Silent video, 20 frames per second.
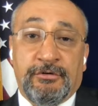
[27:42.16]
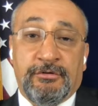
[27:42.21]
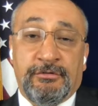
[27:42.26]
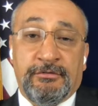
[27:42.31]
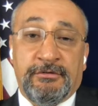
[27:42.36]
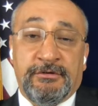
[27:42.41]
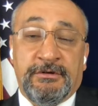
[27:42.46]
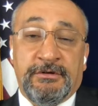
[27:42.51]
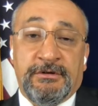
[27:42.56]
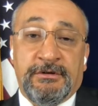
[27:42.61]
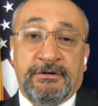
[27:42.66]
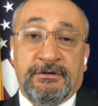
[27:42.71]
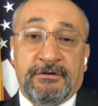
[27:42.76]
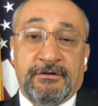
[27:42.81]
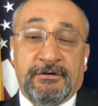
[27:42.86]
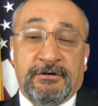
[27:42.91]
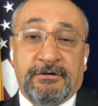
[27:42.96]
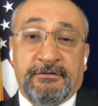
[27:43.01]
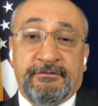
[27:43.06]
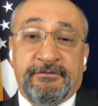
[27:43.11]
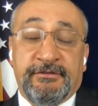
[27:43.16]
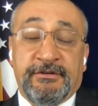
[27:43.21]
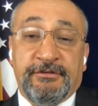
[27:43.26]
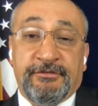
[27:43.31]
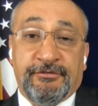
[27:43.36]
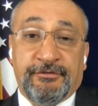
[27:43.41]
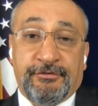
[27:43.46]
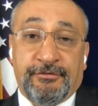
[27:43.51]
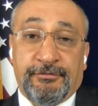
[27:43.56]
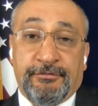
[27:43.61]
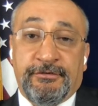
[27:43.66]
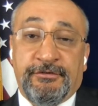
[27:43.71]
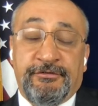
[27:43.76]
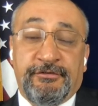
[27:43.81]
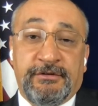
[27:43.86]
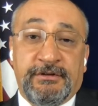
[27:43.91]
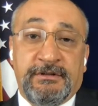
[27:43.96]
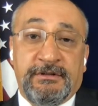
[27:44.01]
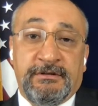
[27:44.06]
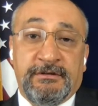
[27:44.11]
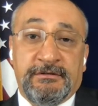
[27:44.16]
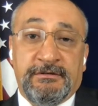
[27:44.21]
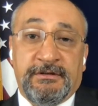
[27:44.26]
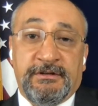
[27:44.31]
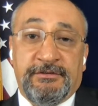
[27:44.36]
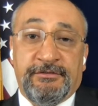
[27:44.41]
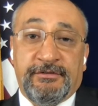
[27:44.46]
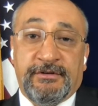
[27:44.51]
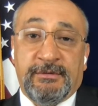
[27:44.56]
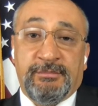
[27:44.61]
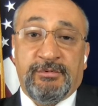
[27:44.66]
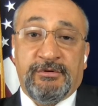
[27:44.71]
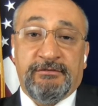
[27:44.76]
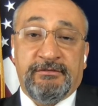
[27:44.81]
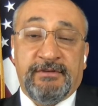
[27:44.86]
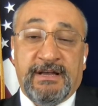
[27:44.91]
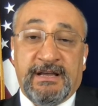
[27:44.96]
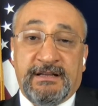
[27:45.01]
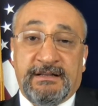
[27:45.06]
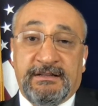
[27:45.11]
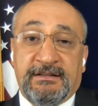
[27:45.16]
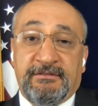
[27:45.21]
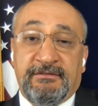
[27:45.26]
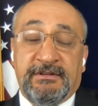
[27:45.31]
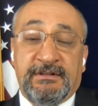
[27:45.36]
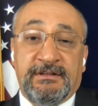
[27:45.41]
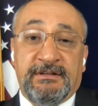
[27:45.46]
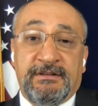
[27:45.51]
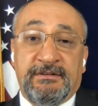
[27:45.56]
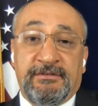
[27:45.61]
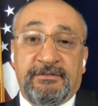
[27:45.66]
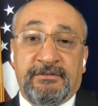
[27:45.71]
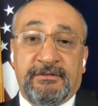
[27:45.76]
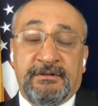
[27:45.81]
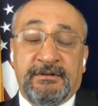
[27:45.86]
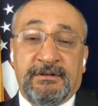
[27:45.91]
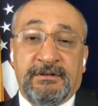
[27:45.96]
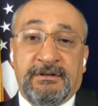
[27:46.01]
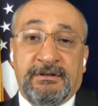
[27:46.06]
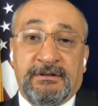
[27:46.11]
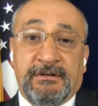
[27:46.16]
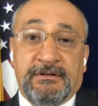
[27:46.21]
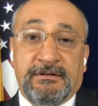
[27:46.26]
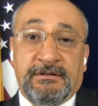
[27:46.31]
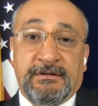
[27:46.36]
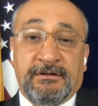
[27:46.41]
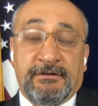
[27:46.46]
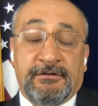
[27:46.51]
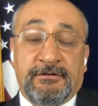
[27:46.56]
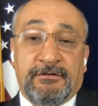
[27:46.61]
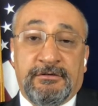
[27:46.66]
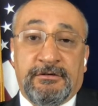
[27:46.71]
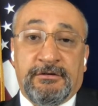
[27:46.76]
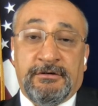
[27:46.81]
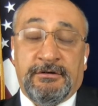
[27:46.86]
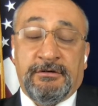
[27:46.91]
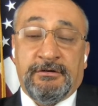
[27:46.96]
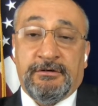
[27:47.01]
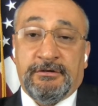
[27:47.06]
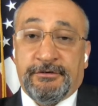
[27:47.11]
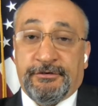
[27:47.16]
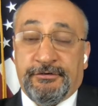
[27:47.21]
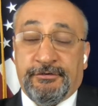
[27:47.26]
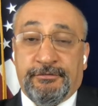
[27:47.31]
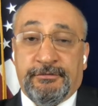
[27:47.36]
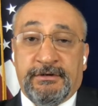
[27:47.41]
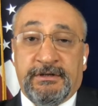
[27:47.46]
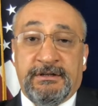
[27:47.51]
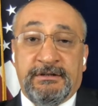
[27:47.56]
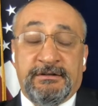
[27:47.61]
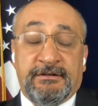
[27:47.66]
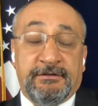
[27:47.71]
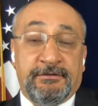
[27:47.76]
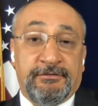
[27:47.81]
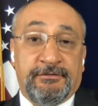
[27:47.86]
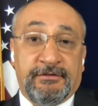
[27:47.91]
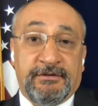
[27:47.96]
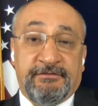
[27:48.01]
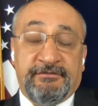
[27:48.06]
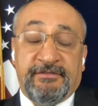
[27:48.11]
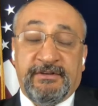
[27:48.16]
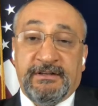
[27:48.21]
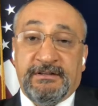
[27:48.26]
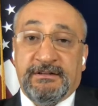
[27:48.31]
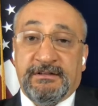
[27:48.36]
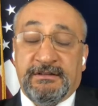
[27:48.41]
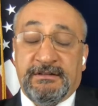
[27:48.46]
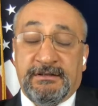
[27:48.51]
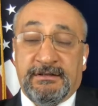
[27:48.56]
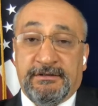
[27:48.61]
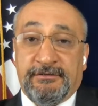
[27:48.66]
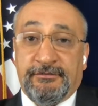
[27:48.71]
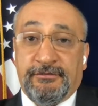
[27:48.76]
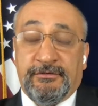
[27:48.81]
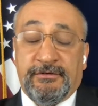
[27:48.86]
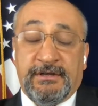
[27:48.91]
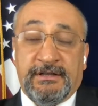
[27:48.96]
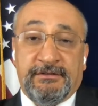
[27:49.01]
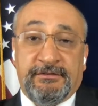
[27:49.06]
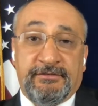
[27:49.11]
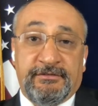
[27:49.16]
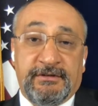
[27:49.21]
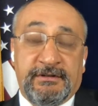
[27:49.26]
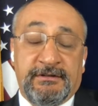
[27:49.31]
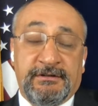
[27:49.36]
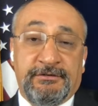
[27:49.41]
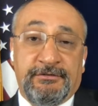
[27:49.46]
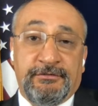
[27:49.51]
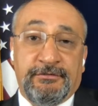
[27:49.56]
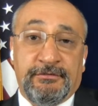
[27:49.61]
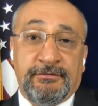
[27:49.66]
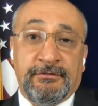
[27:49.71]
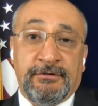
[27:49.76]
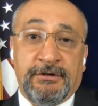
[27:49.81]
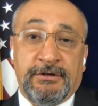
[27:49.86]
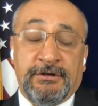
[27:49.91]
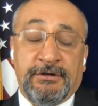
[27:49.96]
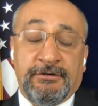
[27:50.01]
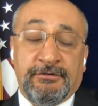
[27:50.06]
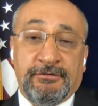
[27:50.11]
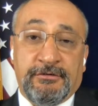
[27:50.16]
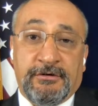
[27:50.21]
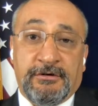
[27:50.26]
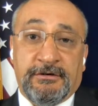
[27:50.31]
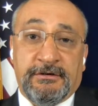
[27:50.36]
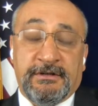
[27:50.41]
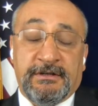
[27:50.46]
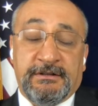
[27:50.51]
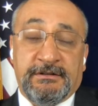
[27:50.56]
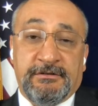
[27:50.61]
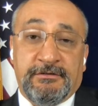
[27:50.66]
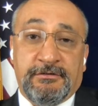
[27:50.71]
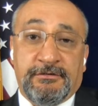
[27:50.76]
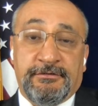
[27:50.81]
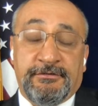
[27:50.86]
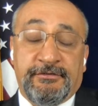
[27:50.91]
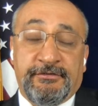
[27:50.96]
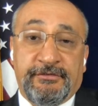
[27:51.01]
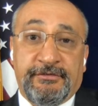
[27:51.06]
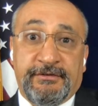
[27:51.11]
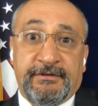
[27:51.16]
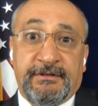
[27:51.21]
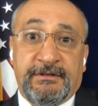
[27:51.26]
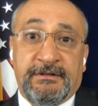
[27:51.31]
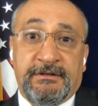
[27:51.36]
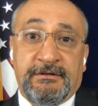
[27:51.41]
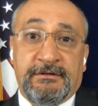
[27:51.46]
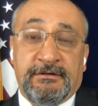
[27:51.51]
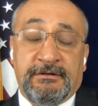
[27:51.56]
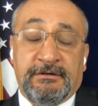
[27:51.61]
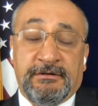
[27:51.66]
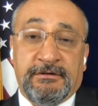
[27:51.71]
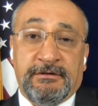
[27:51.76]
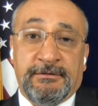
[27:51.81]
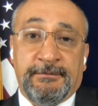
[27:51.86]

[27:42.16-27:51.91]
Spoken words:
goal of discouraging these type of activities that are occurring, that are affecting, as you had said in your talk at the RNC,